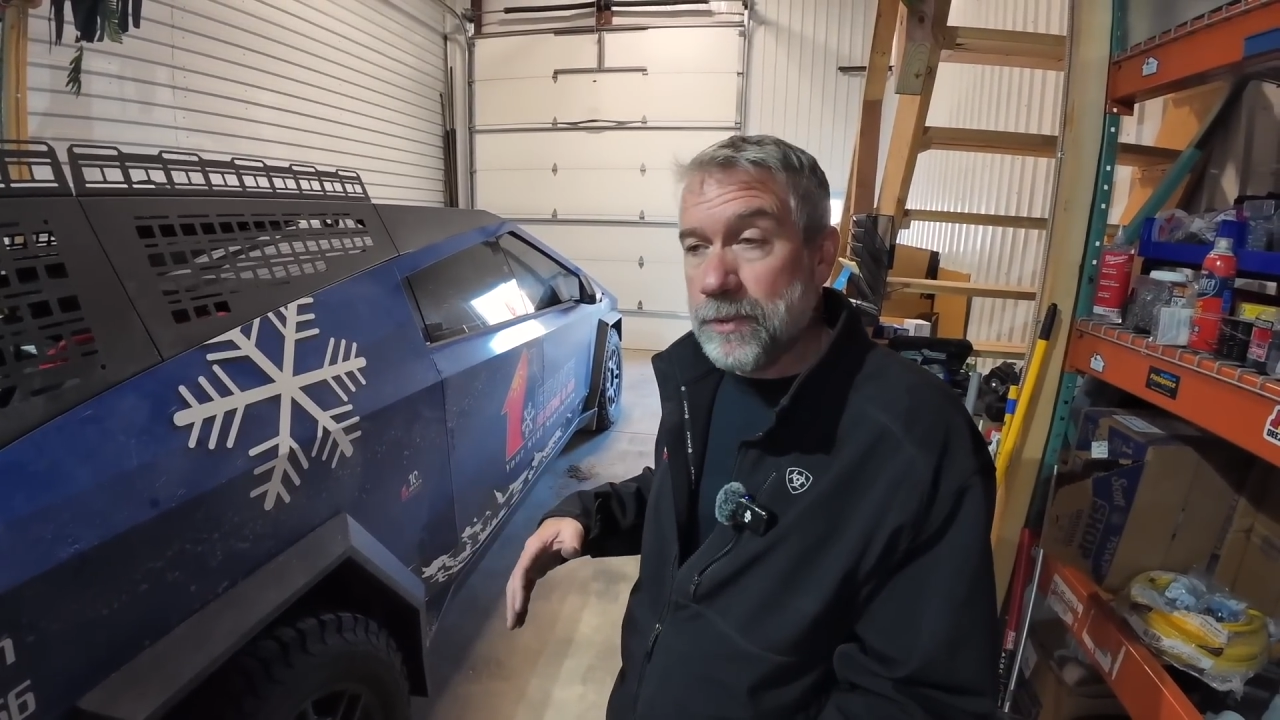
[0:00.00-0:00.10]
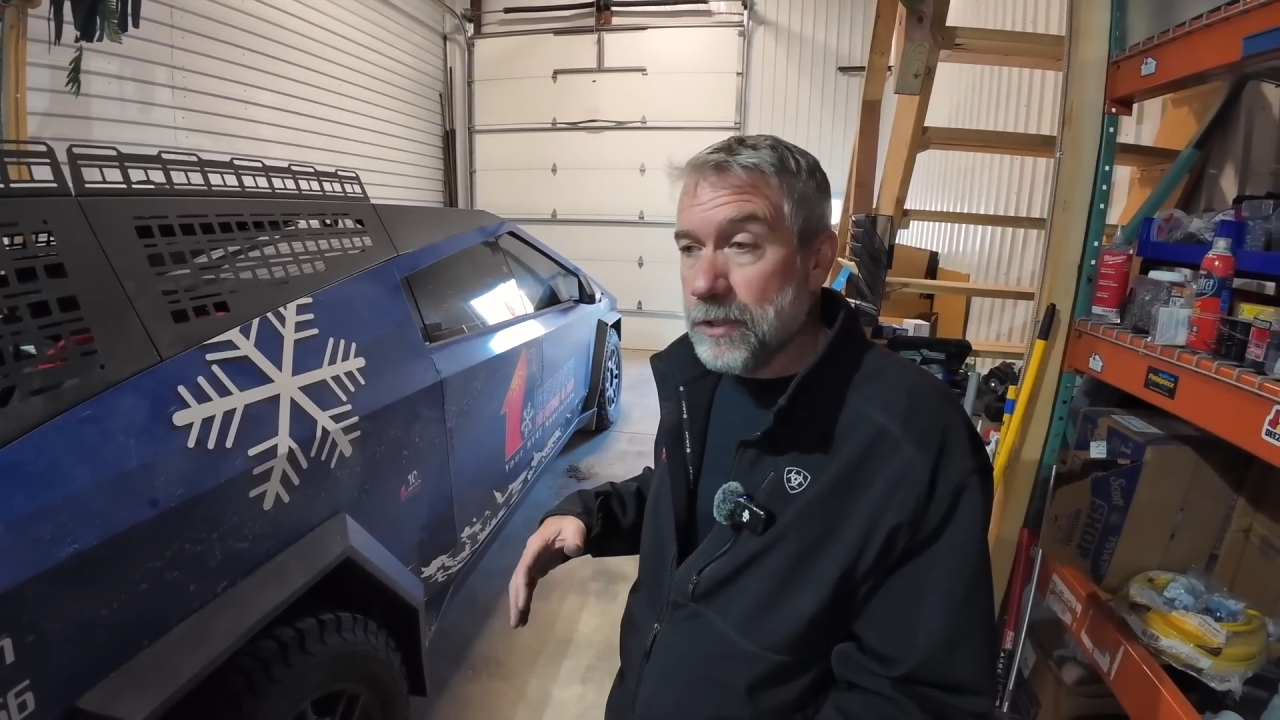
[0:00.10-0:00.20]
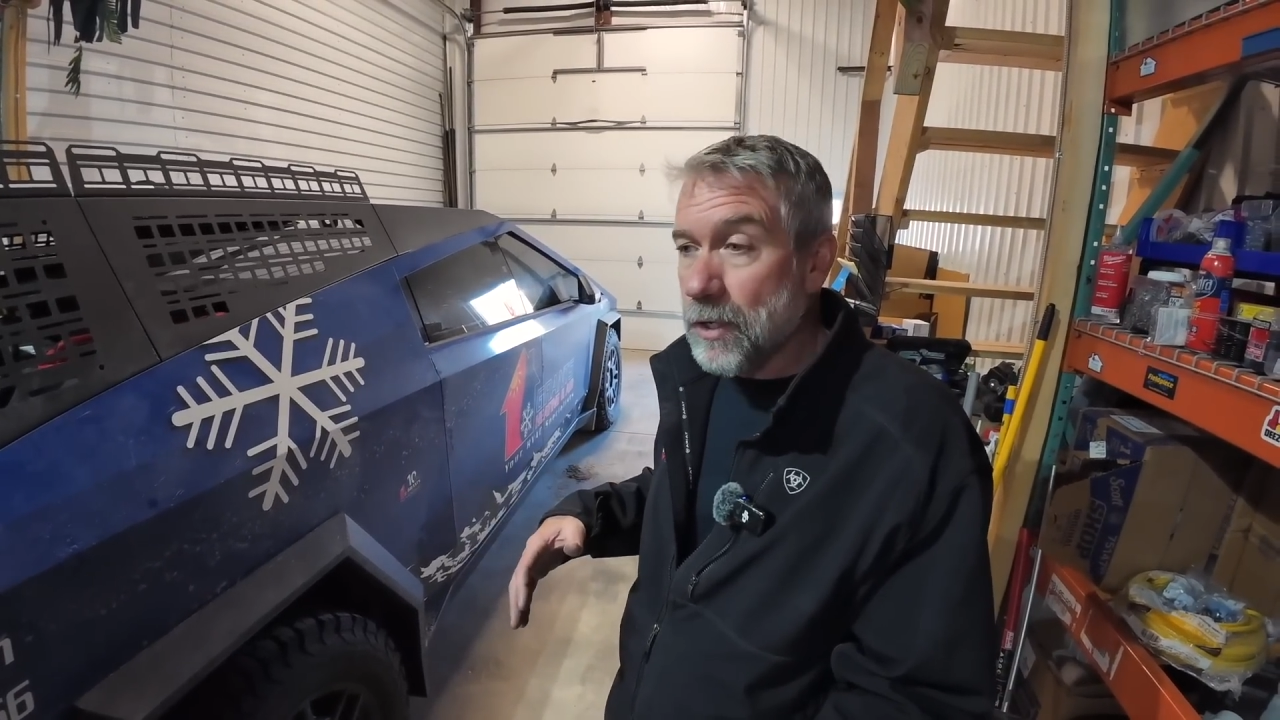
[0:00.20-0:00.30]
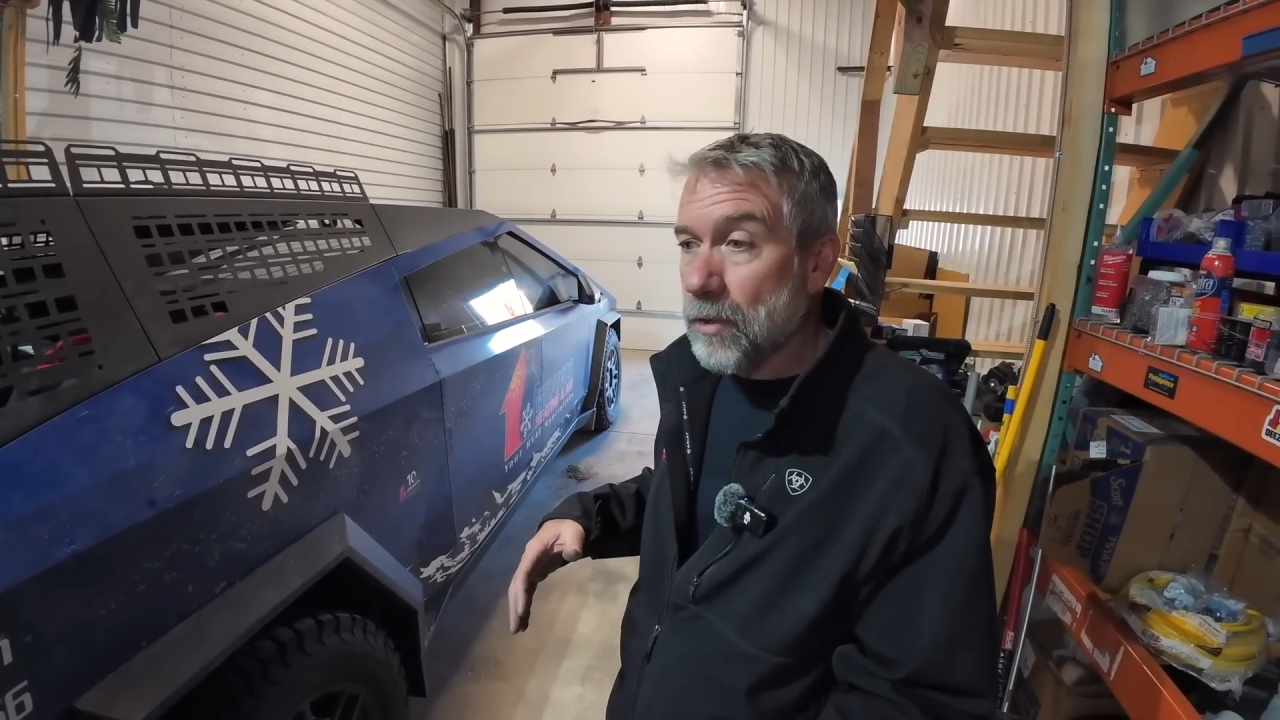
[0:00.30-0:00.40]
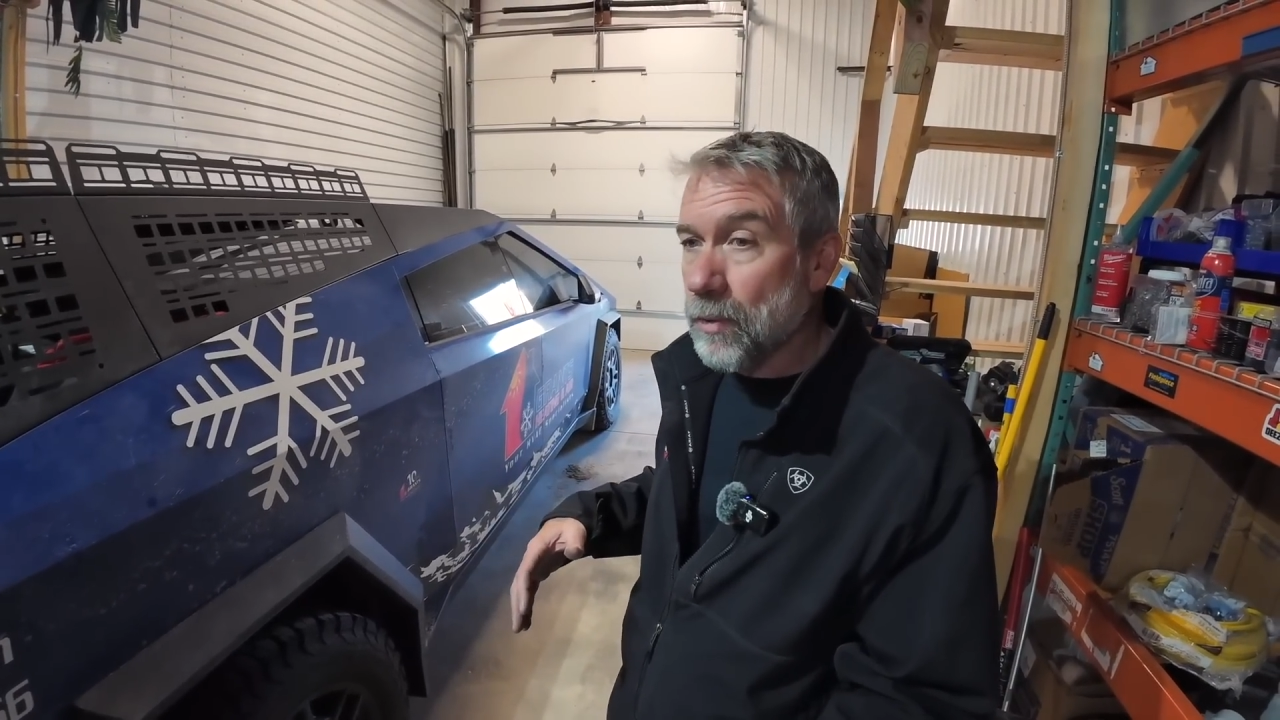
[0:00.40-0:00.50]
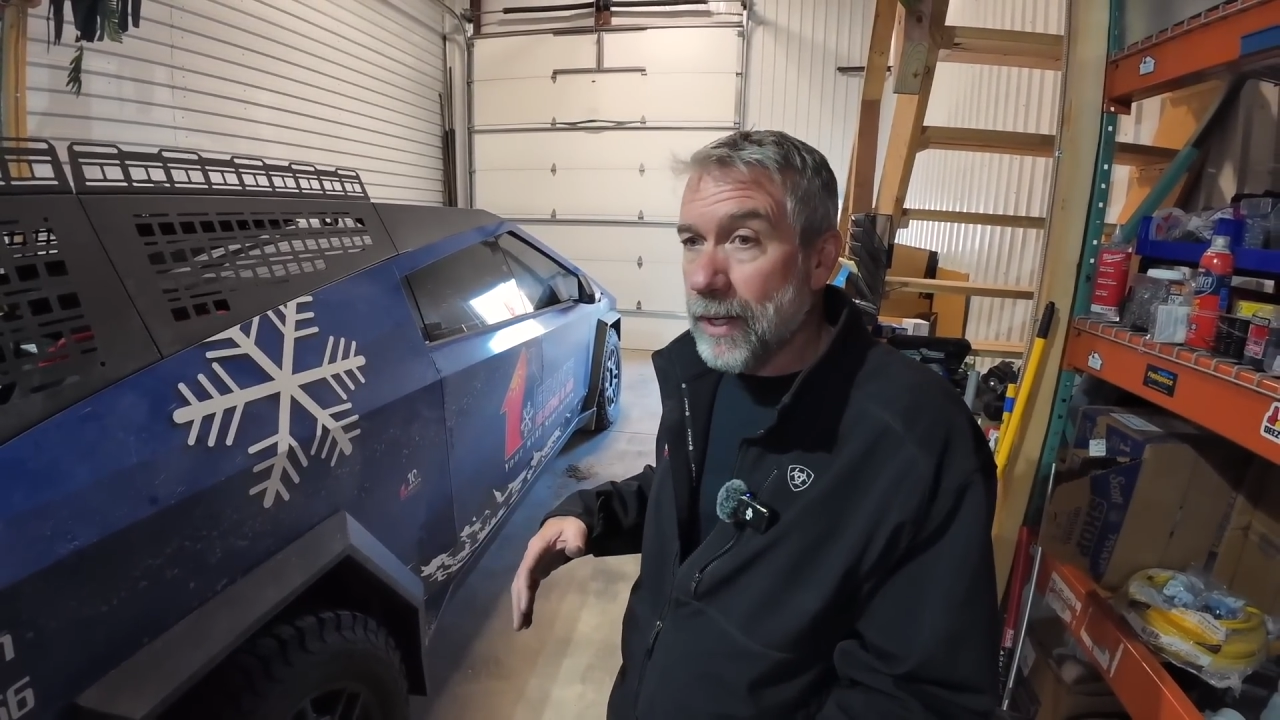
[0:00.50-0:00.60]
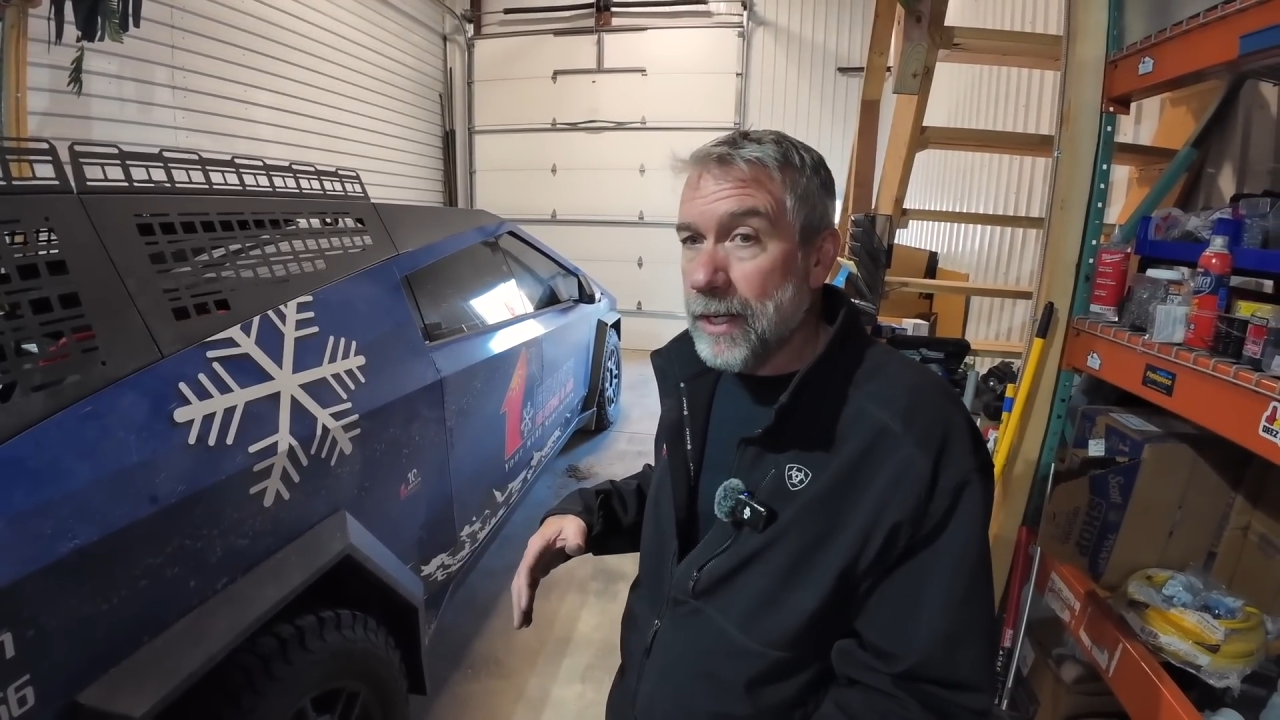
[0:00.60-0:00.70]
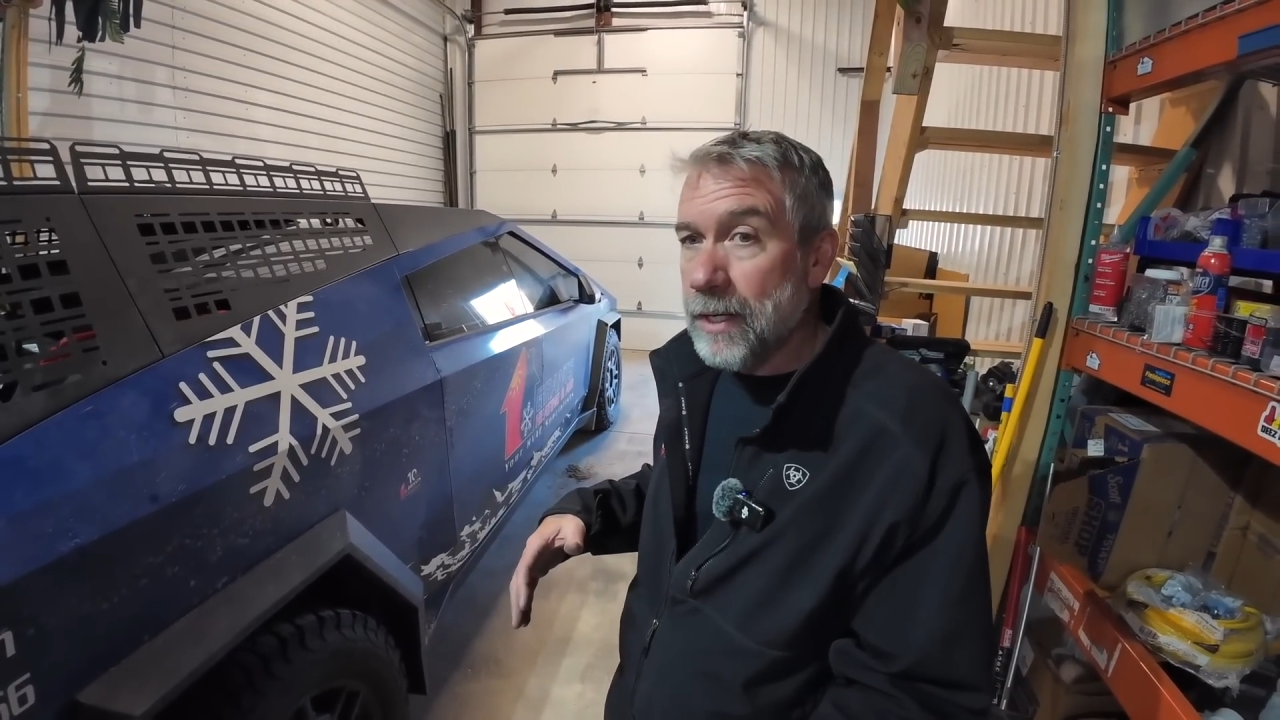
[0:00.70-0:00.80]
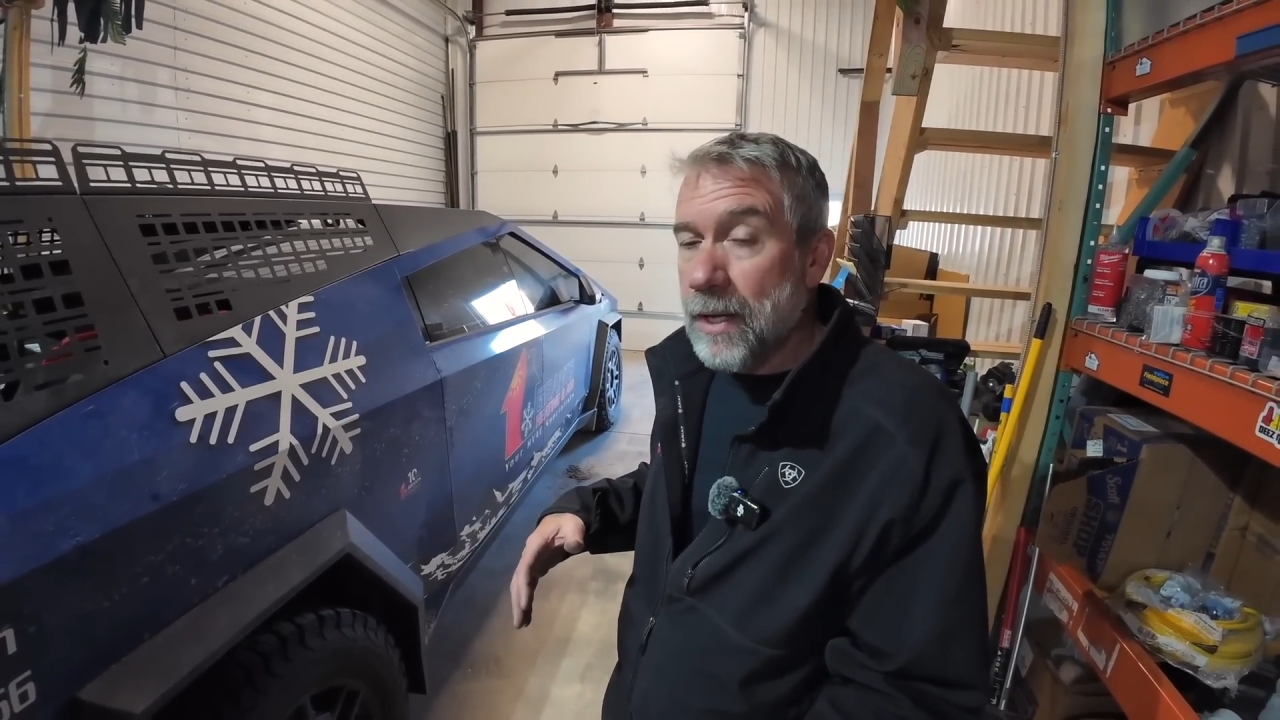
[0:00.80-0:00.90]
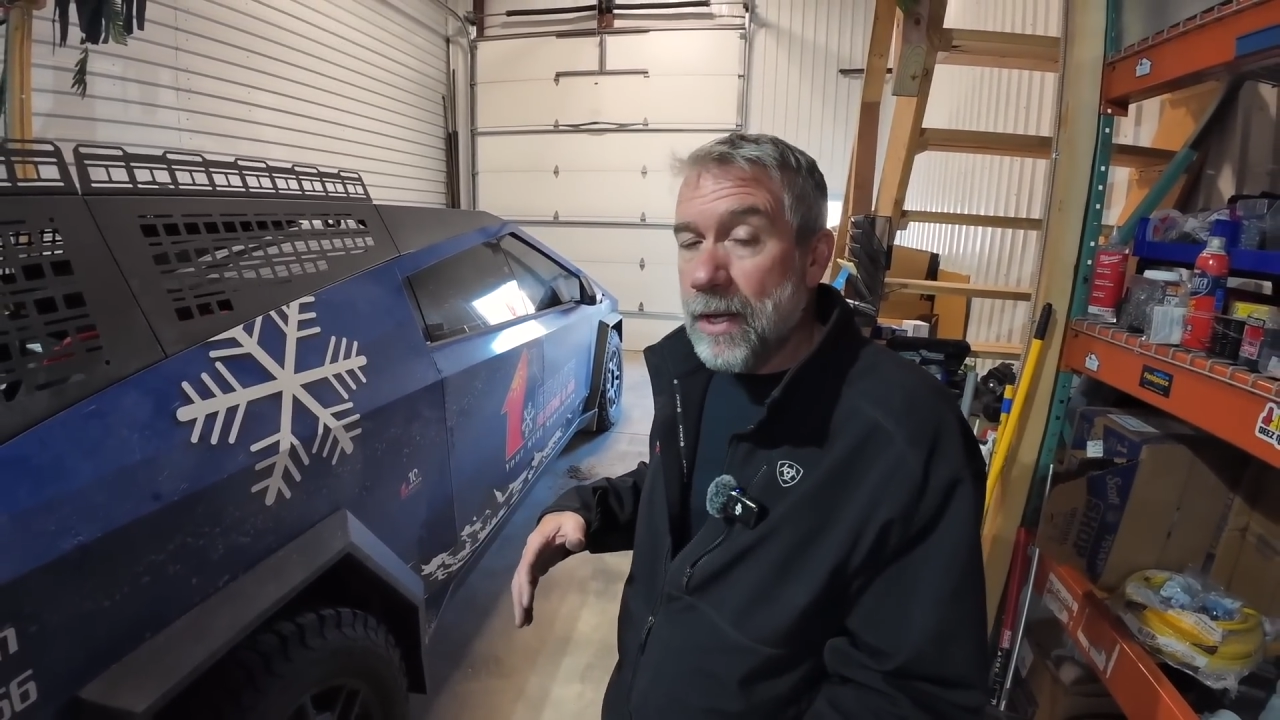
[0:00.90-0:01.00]
would go
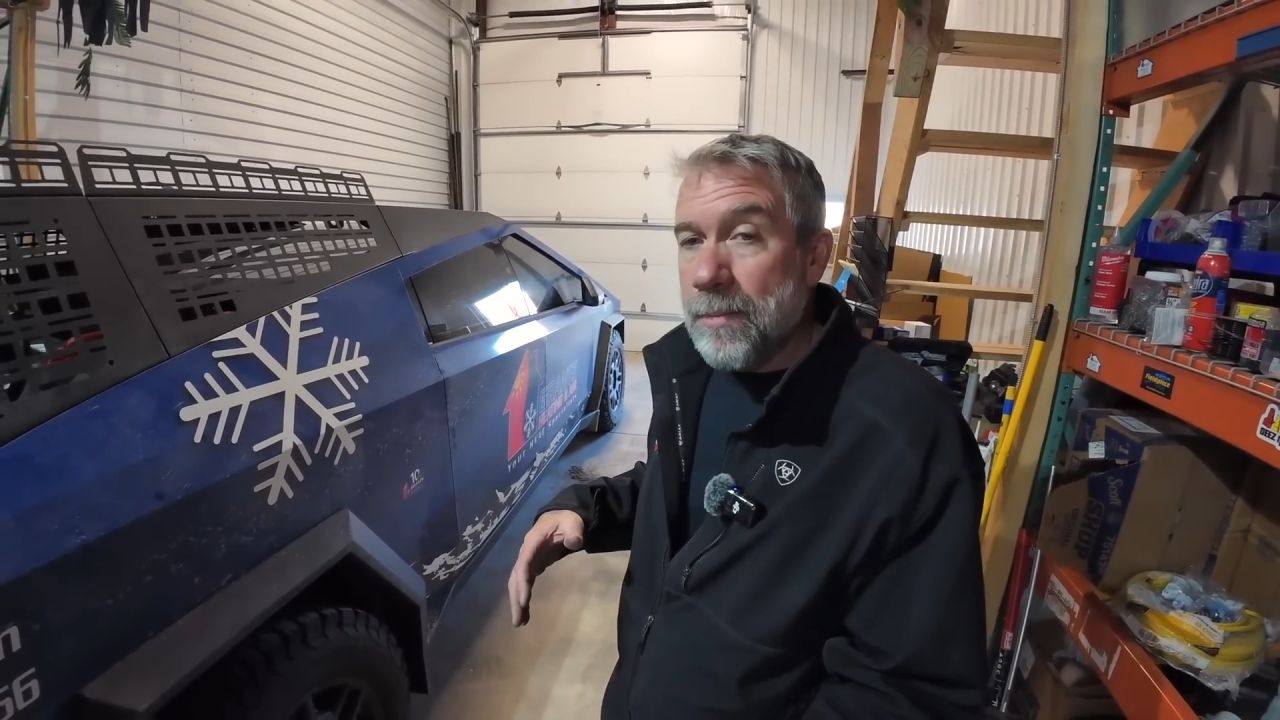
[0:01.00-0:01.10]
away,